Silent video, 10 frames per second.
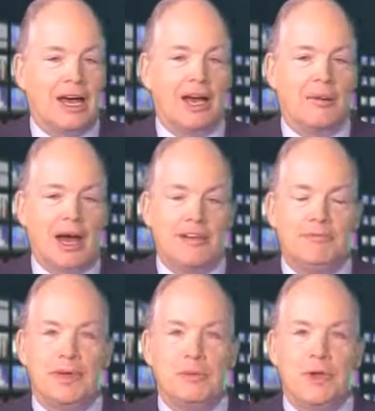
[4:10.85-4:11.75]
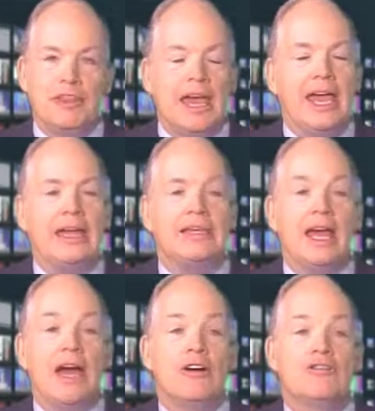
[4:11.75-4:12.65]
I've been with AID
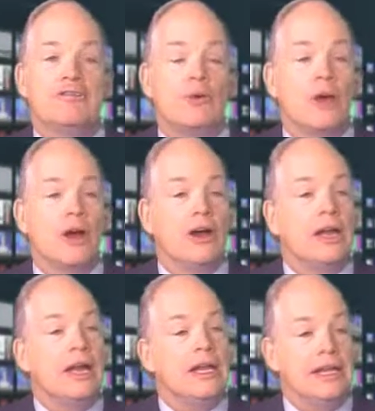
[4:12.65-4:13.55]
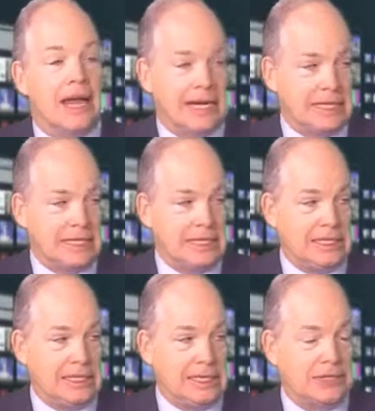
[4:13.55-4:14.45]
now for 19
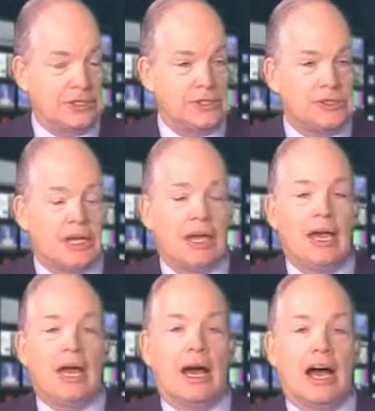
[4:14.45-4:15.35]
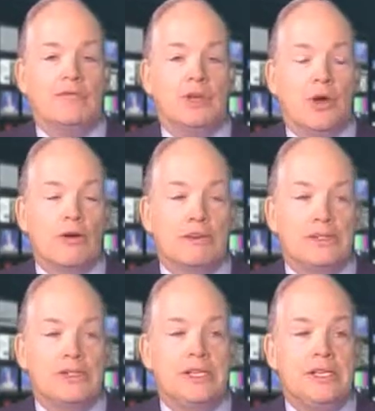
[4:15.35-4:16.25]
years. I've been
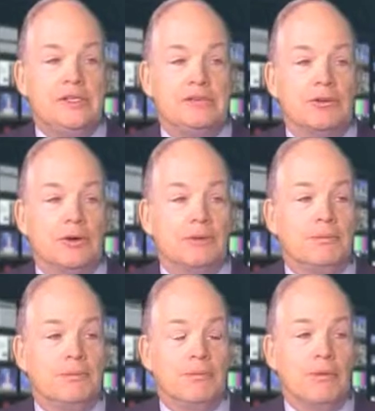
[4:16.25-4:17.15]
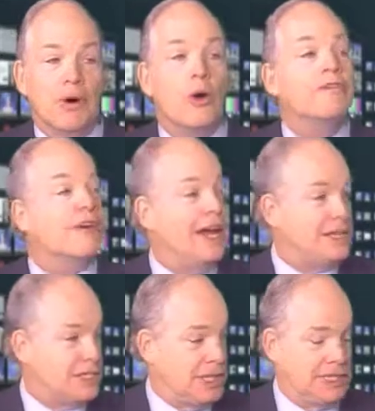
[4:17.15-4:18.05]
overseas for over
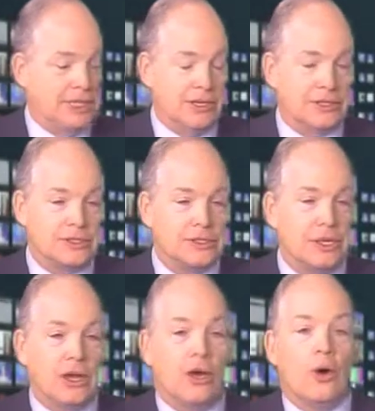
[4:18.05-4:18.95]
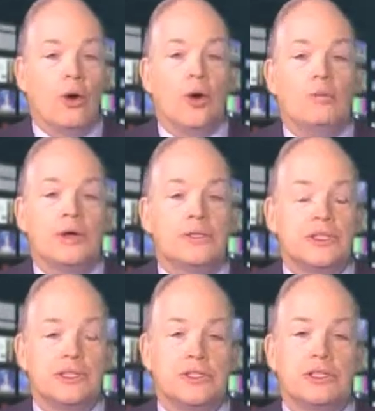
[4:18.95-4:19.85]
18 years, almost
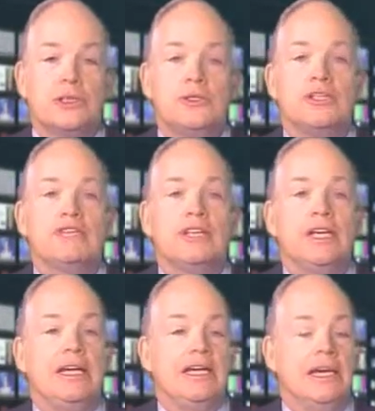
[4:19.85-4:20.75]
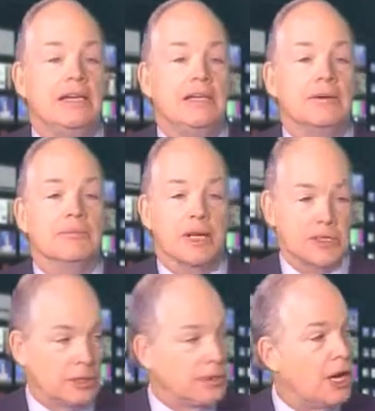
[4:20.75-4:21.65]
exclusively in
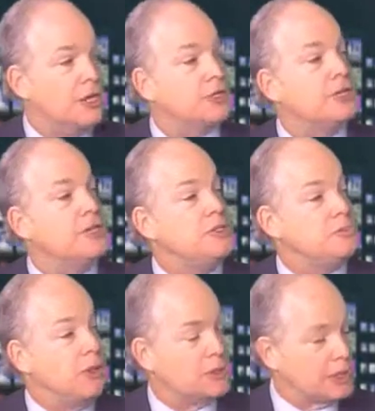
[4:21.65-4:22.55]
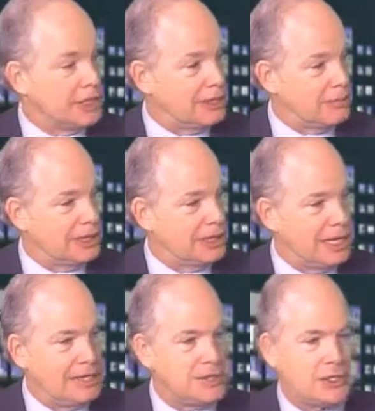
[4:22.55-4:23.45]
Muslim countries, mostly in the Middle
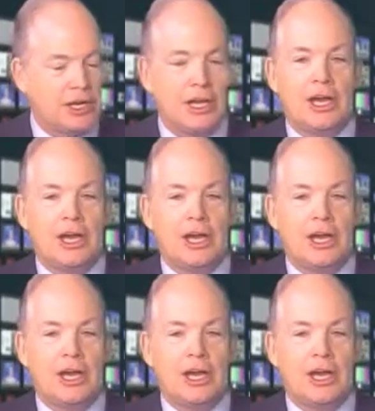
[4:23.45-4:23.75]
East.